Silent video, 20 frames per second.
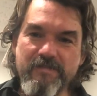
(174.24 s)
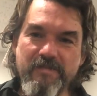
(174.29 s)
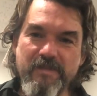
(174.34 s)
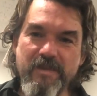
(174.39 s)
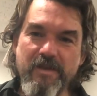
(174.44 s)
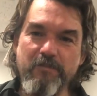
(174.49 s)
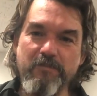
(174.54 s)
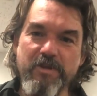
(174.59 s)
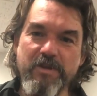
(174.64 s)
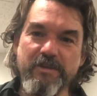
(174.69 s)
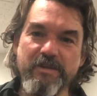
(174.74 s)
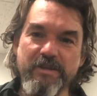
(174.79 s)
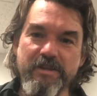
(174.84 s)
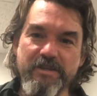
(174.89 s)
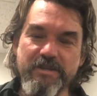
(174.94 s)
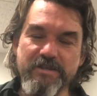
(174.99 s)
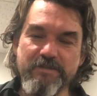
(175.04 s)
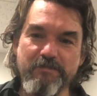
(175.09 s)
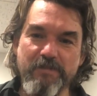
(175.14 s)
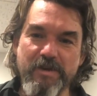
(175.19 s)

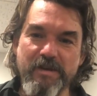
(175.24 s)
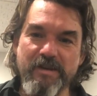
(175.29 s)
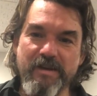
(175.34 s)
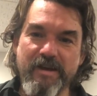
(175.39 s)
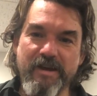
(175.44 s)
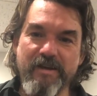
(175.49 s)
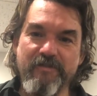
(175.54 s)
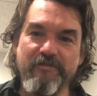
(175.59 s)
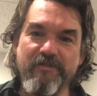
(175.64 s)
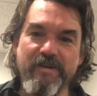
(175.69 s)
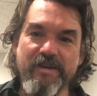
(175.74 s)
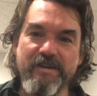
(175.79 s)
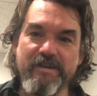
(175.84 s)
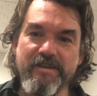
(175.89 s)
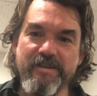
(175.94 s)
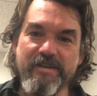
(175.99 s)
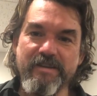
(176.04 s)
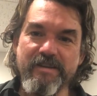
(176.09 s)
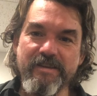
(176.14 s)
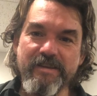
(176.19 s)
abilities, but I find
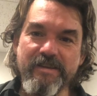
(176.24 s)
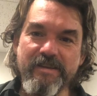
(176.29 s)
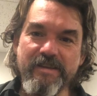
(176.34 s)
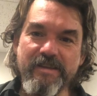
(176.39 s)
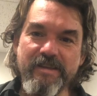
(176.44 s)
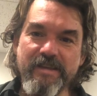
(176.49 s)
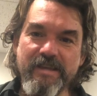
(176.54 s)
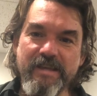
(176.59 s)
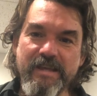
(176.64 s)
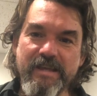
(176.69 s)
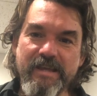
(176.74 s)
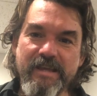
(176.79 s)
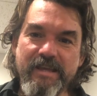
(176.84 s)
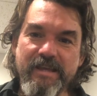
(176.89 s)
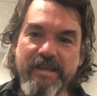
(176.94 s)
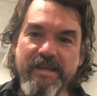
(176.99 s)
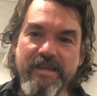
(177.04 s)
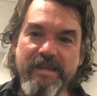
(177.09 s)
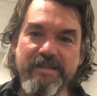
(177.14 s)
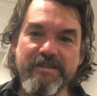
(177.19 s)

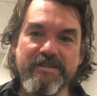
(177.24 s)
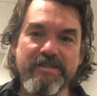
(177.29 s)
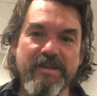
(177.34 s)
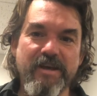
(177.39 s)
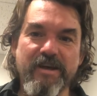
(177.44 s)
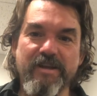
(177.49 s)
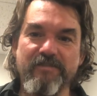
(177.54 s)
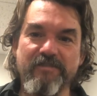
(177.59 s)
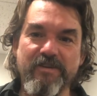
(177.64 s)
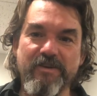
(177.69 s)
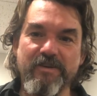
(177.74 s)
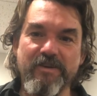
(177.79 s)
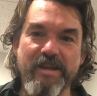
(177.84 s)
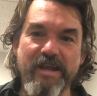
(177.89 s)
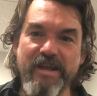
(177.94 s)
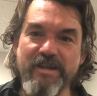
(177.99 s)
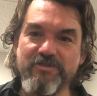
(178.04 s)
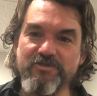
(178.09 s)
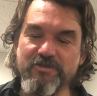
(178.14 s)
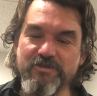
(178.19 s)
it's not a very
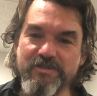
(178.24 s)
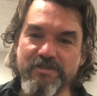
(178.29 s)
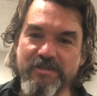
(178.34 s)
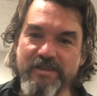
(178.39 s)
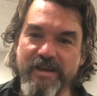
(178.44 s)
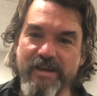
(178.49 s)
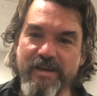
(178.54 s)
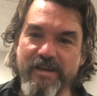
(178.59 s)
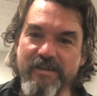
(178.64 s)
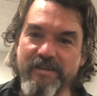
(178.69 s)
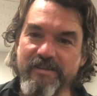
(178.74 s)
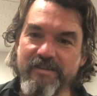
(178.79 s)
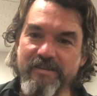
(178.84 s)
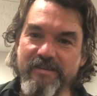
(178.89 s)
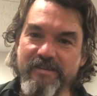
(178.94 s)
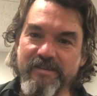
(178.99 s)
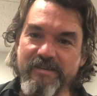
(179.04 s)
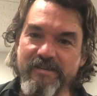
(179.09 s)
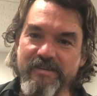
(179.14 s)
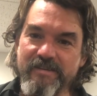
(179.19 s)
natural style.
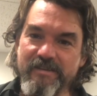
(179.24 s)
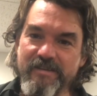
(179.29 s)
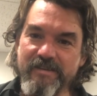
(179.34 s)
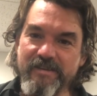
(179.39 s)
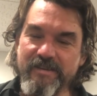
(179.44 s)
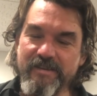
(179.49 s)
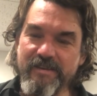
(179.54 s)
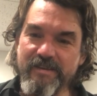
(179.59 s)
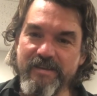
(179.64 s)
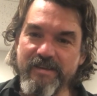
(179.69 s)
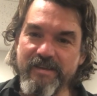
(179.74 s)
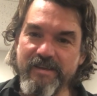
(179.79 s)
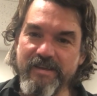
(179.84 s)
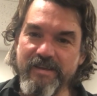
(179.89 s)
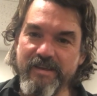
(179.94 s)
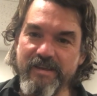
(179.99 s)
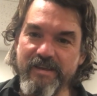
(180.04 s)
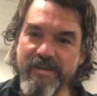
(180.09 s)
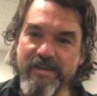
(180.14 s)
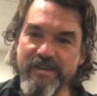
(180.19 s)

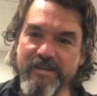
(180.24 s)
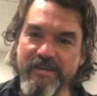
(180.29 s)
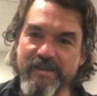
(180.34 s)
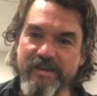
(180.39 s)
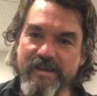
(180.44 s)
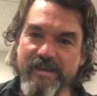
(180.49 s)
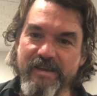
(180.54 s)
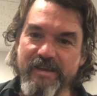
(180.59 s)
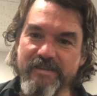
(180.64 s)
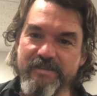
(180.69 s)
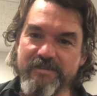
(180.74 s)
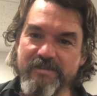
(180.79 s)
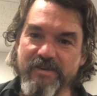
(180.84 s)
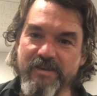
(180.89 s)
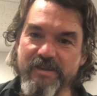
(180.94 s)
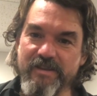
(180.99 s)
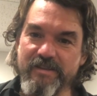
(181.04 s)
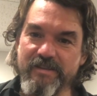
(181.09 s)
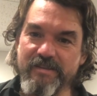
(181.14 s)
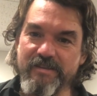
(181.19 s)
And so I